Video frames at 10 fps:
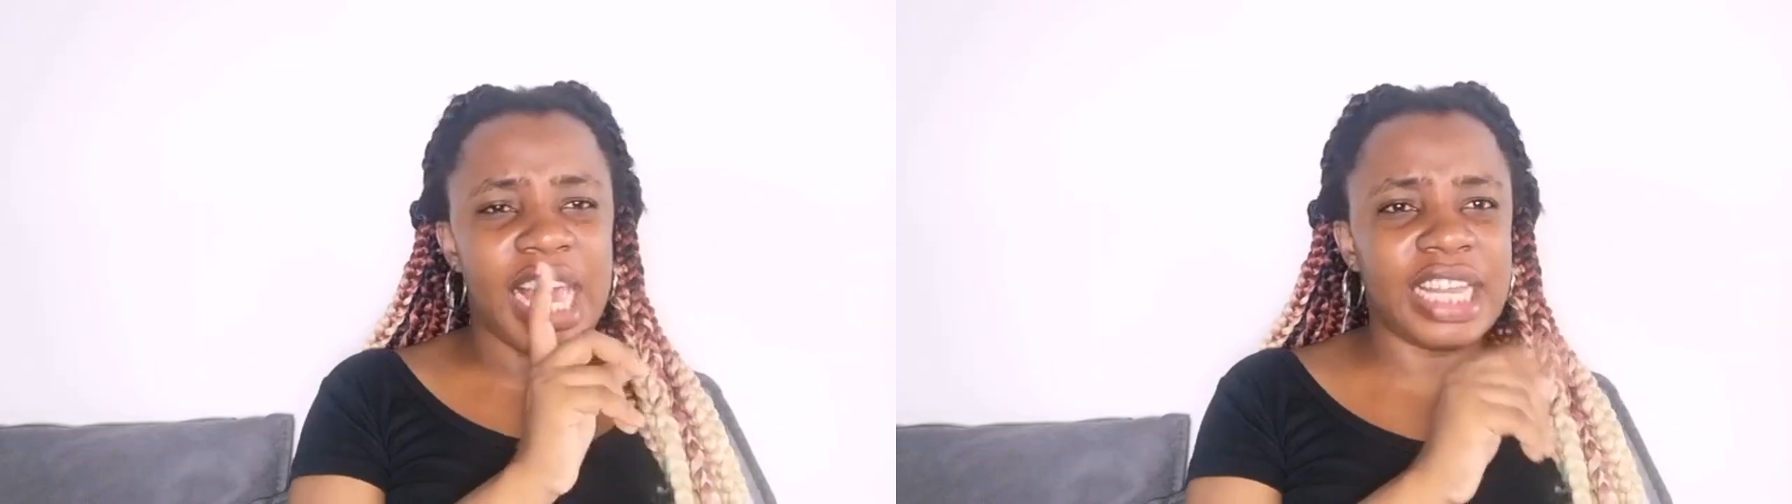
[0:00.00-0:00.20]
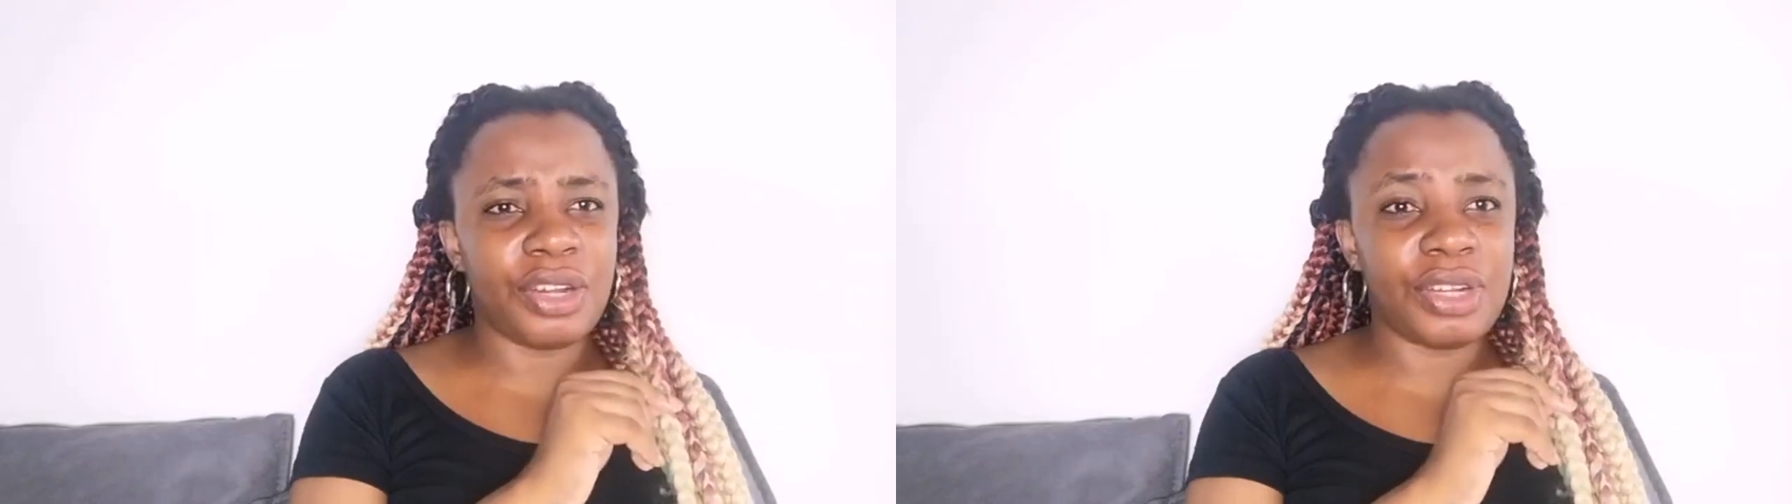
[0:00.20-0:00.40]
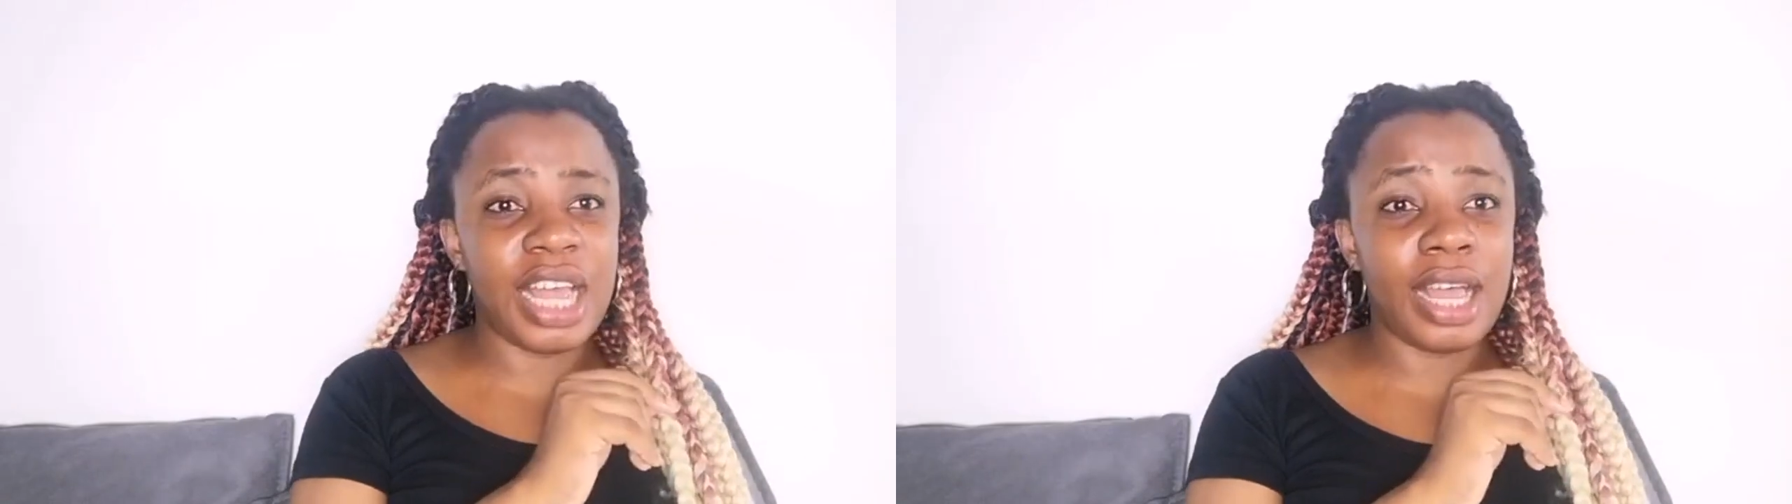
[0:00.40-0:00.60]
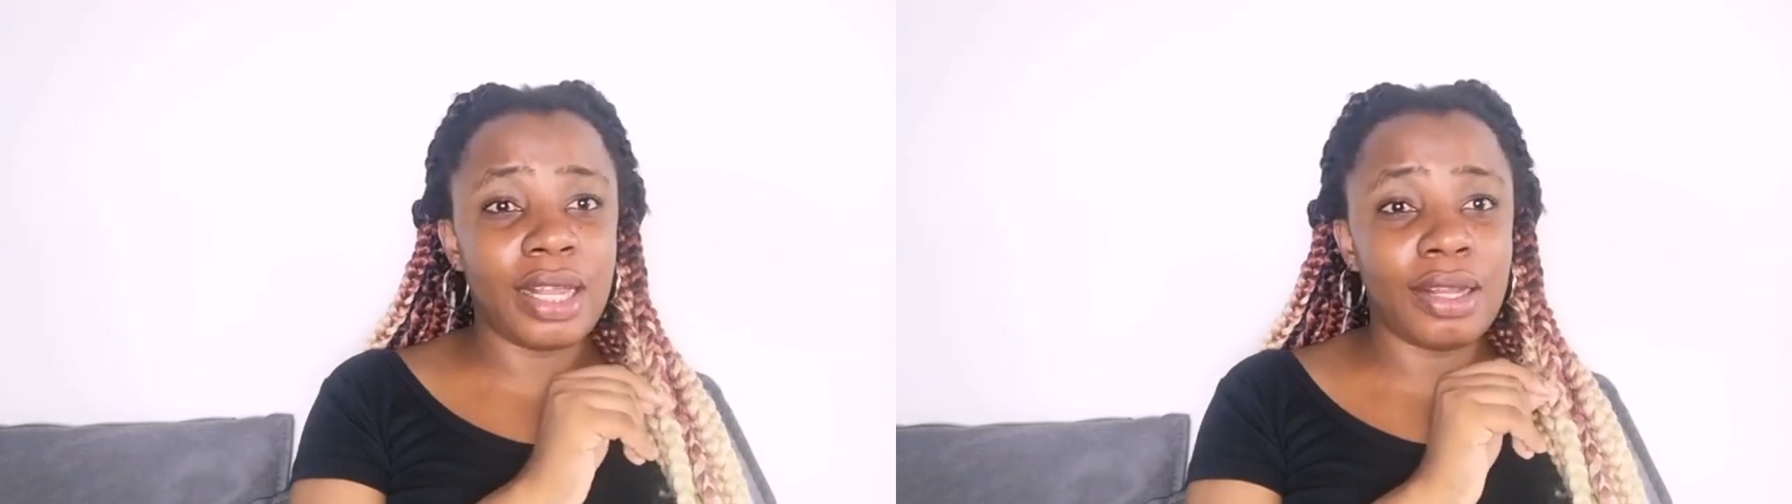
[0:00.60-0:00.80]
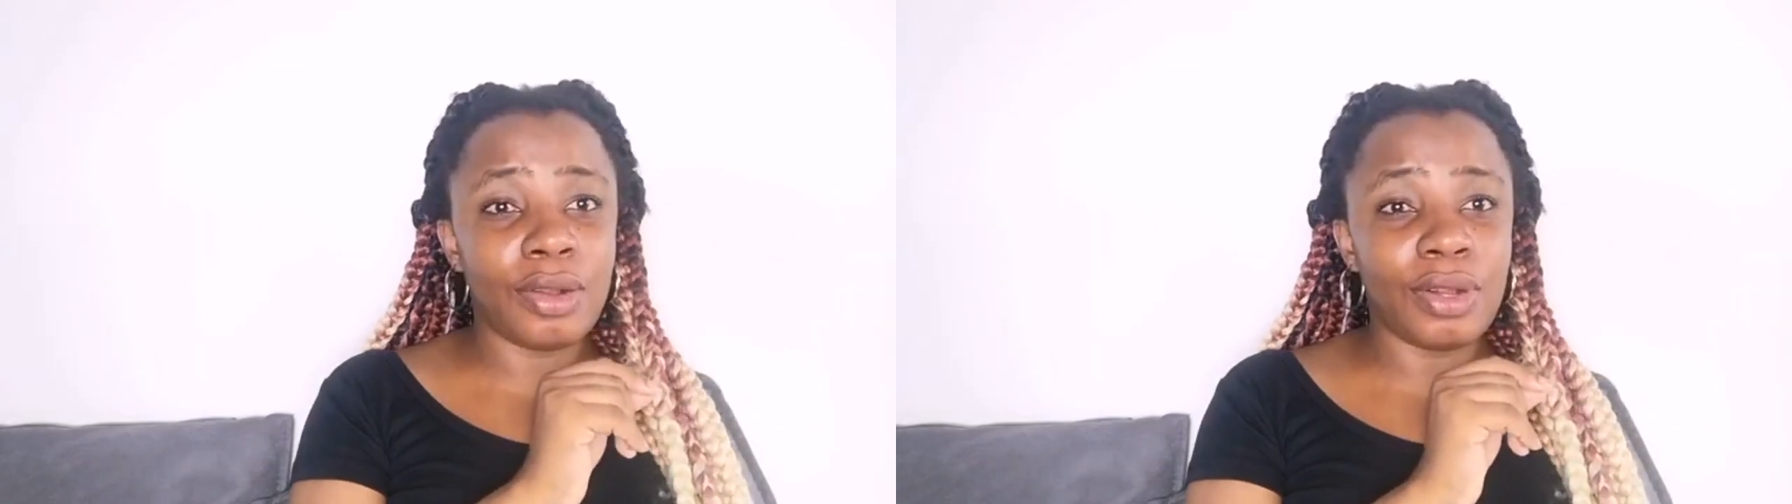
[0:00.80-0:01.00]
and
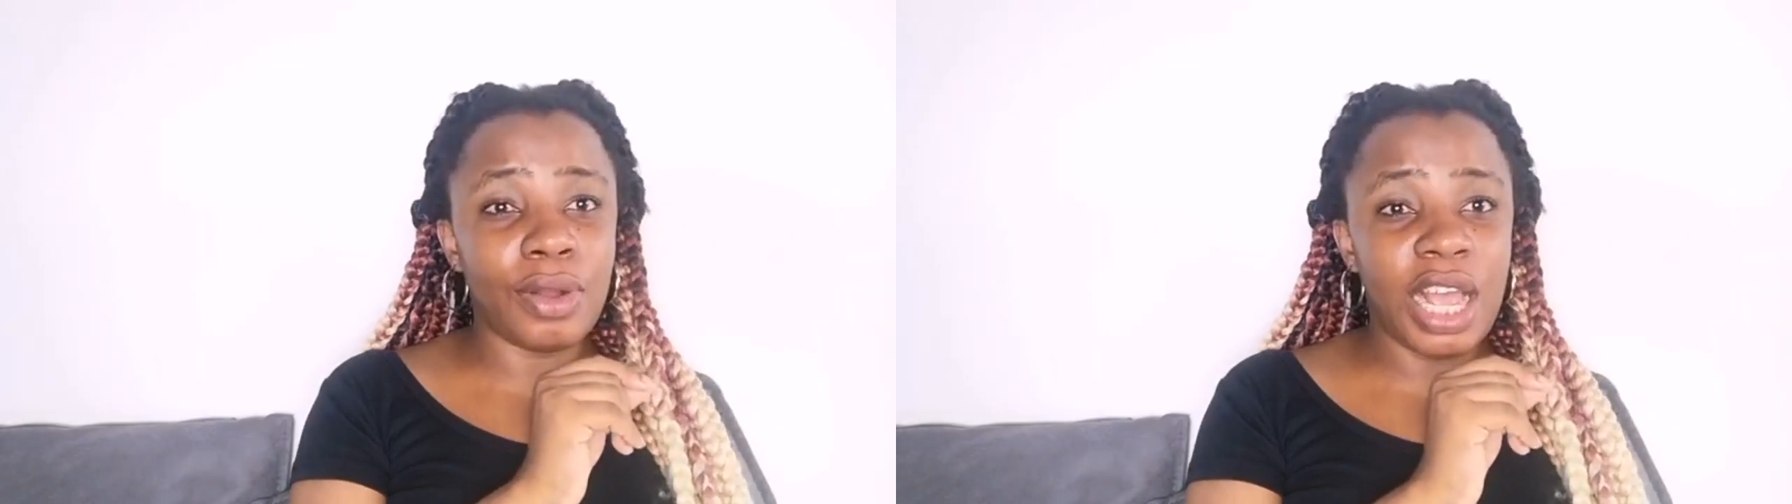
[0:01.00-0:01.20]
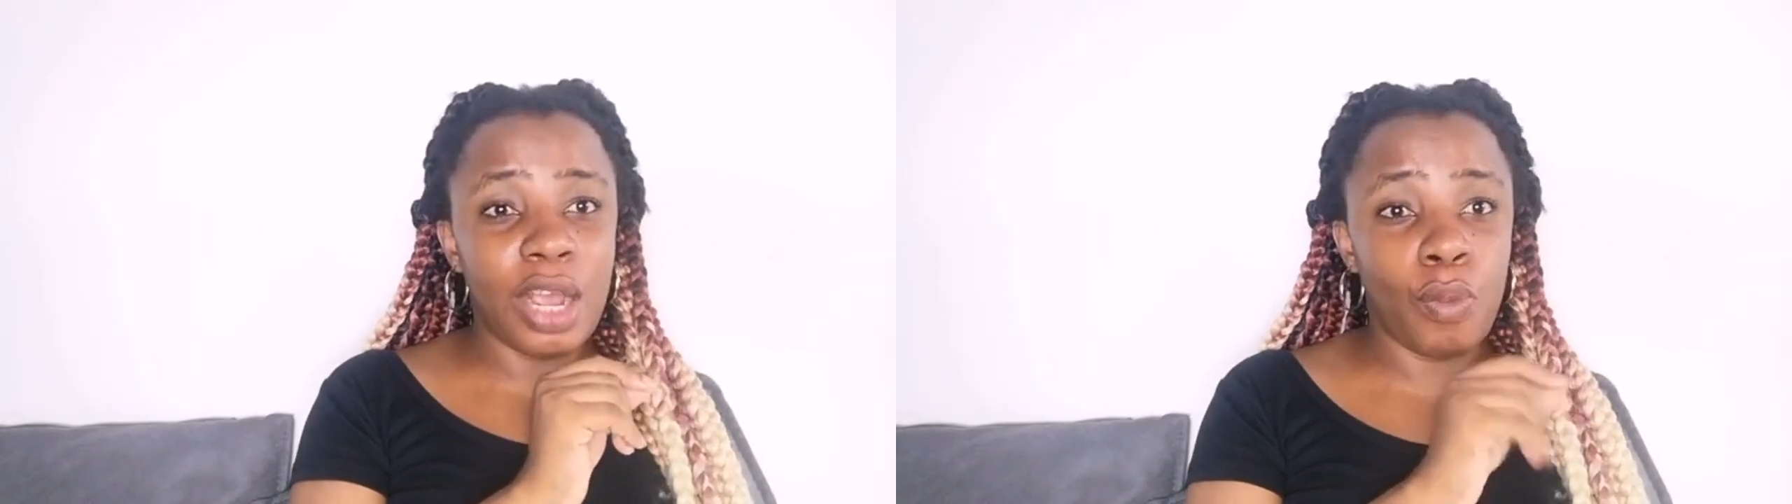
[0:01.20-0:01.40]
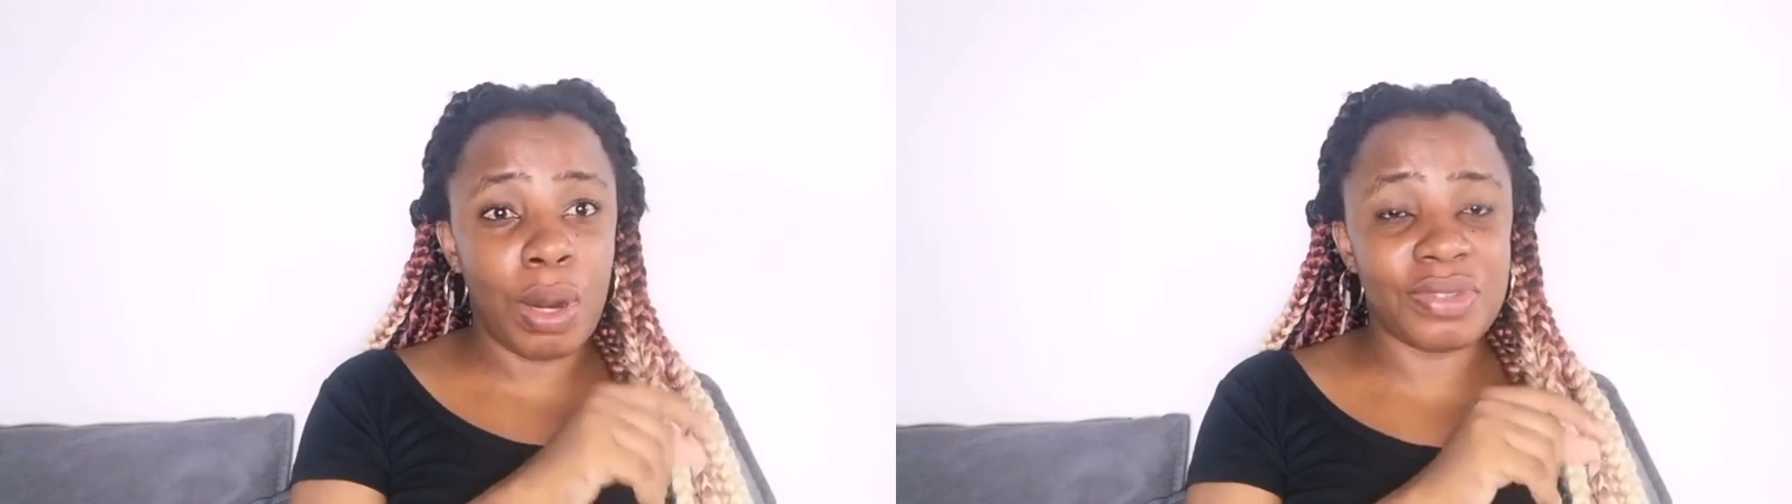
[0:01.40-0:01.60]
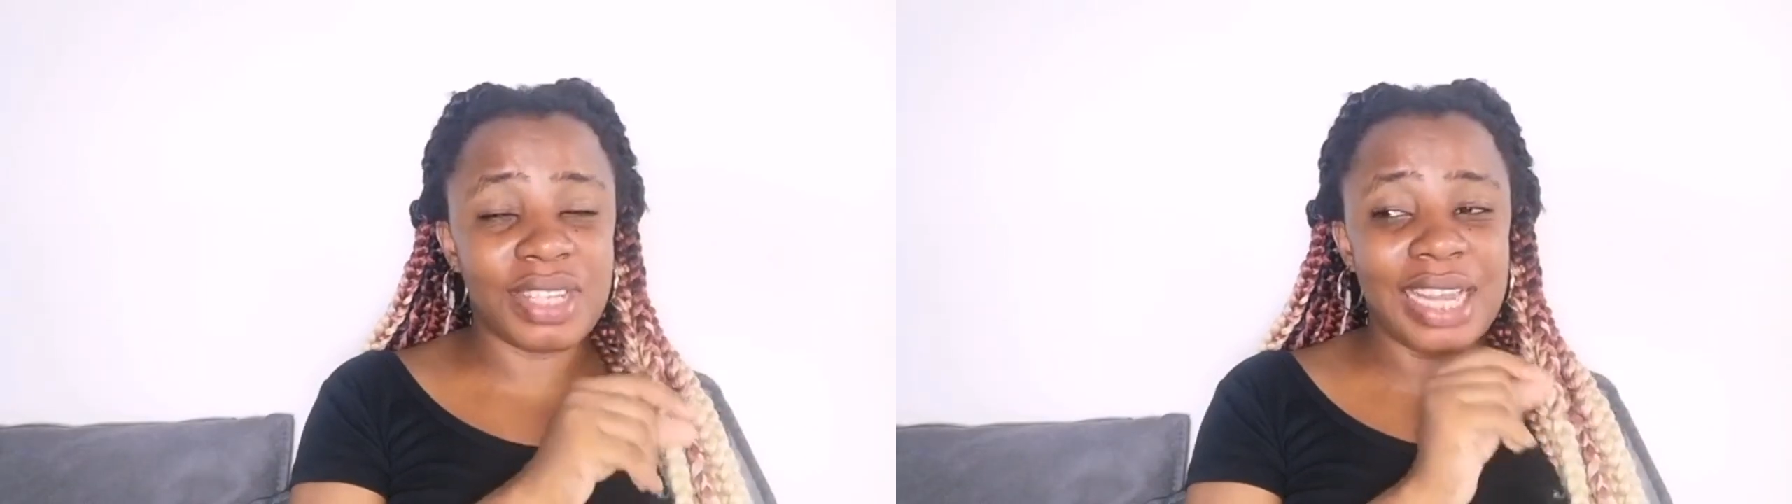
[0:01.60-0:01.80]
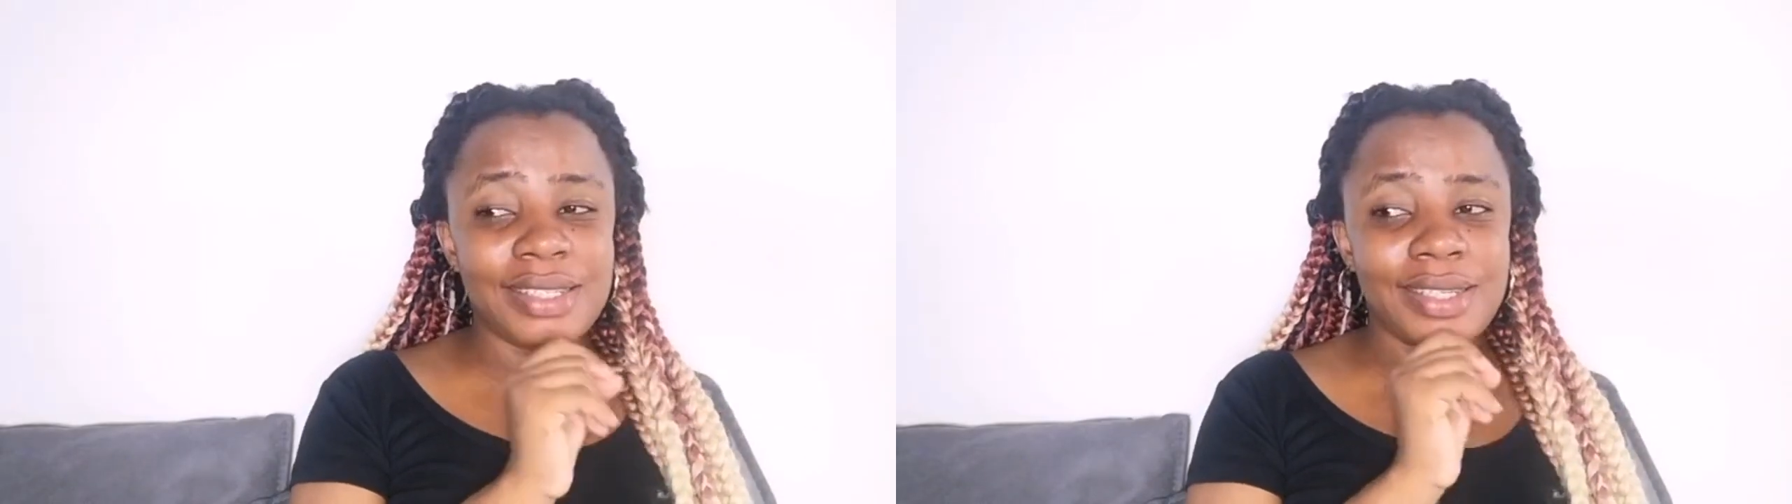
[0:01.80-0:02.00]
another
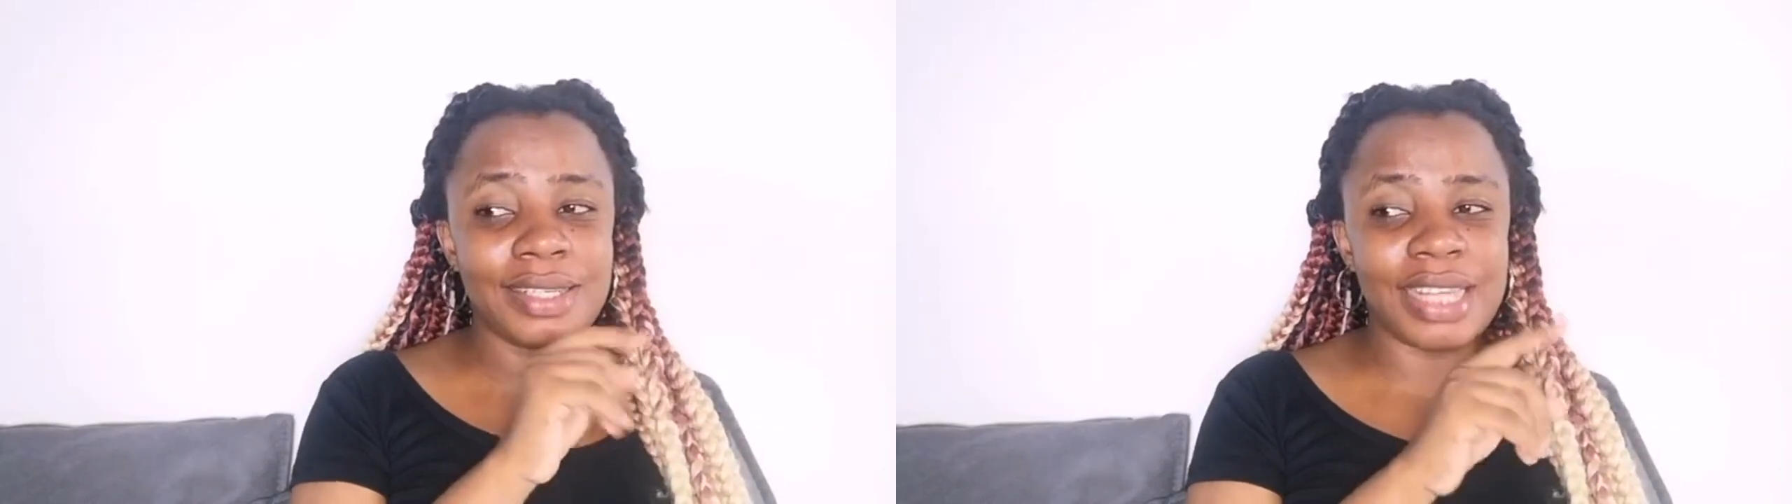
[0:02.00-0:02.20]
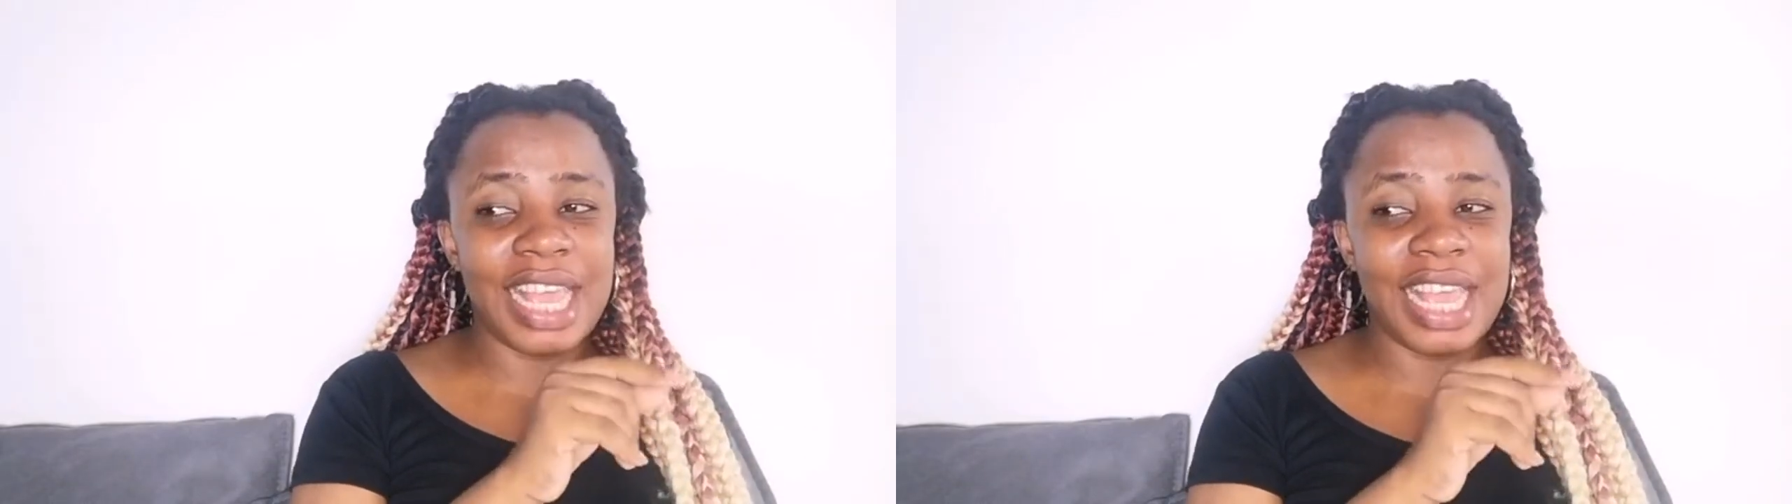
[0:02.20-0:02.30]
website is